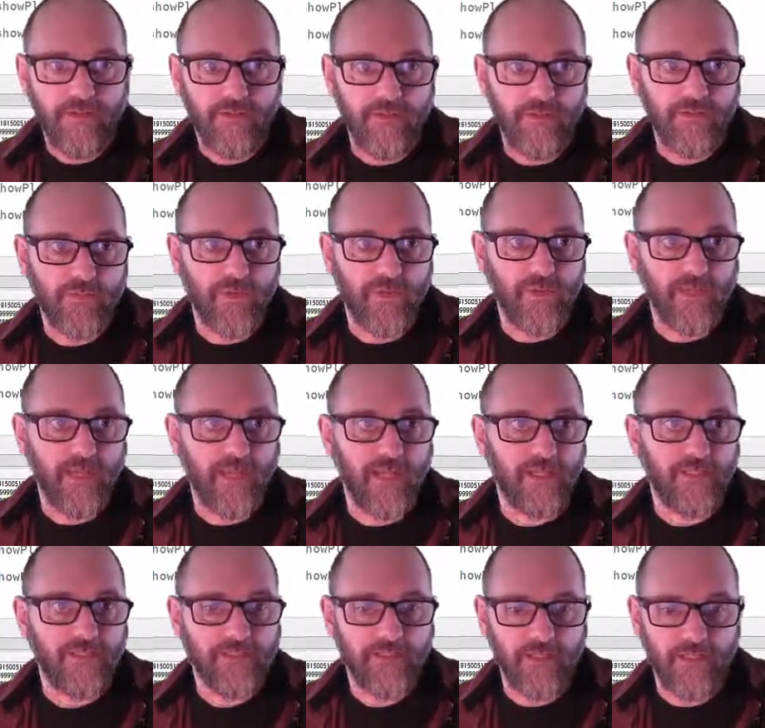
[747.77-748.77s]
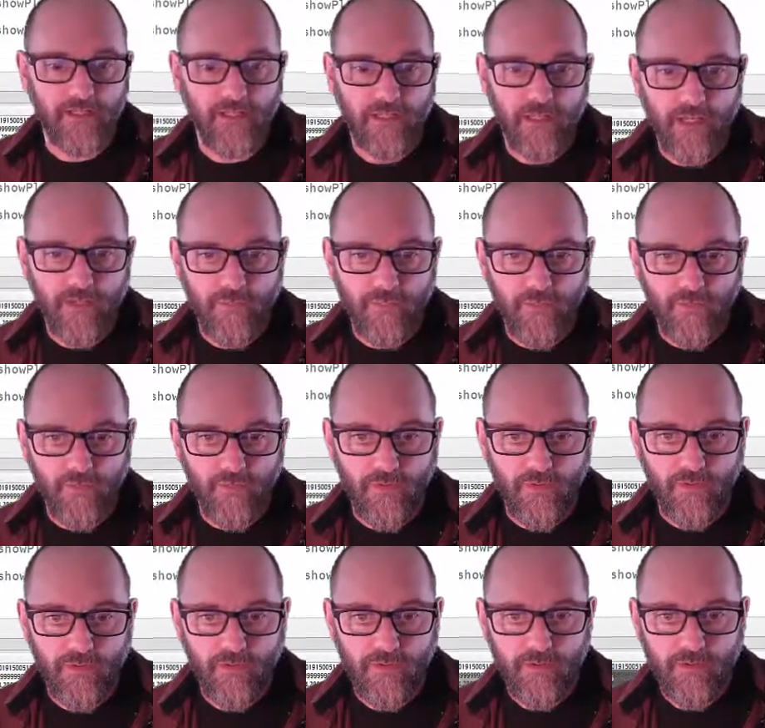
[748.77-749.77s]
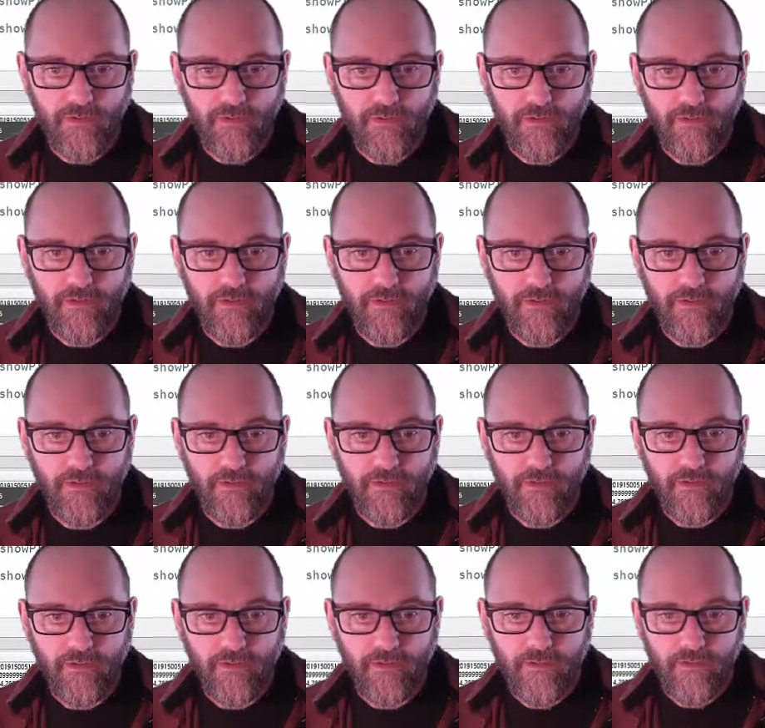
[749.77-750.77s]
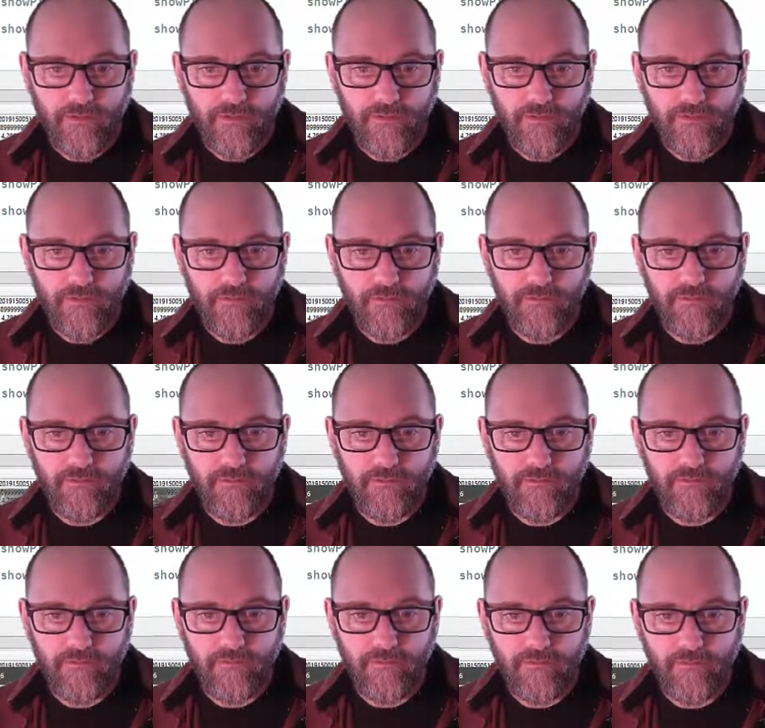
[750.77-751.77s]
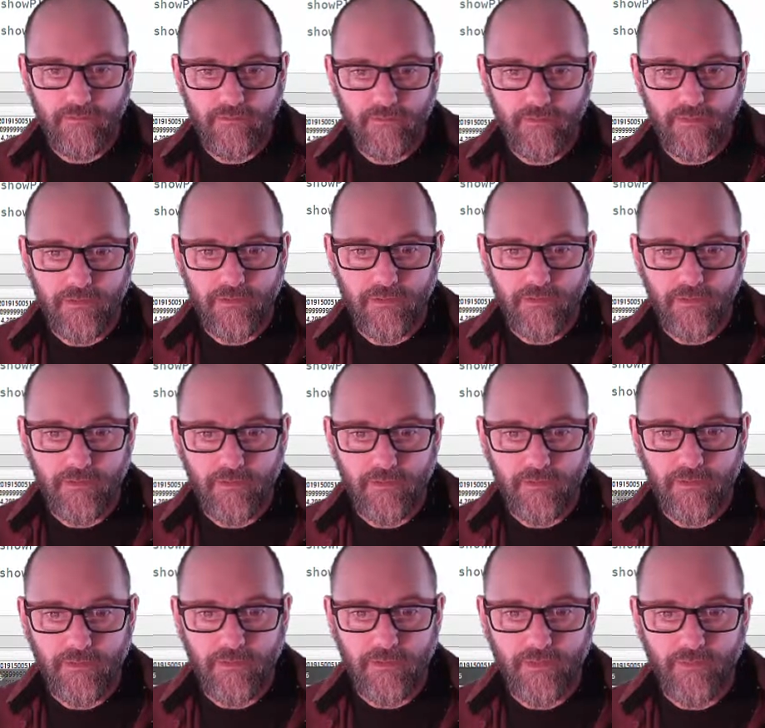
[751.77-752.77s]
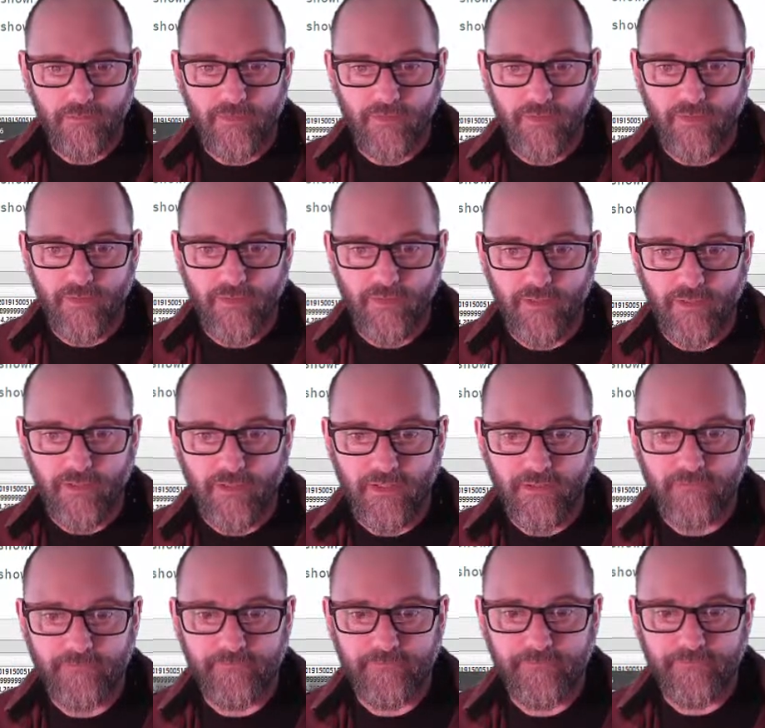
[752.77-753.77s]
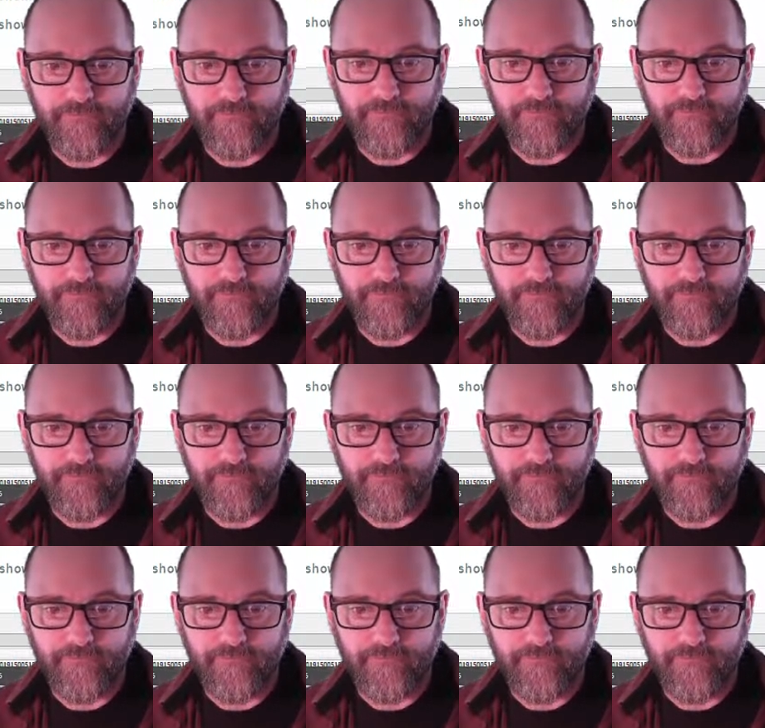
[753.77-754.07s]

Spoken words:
So this one has a lot more. 2, 3, gotta bring them all up.